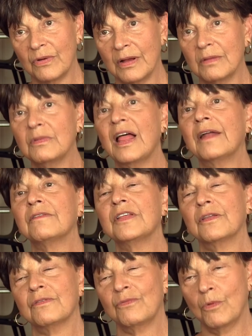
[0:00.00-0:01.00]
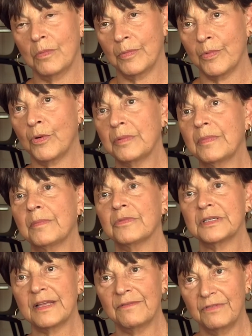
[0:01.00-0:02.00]
a lot of the other former board
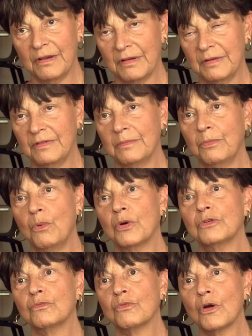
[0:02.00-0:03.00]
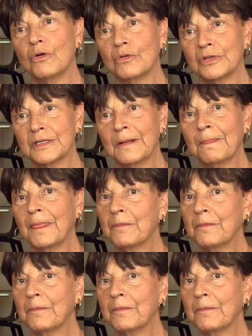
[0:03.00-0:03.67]
members have very important roles.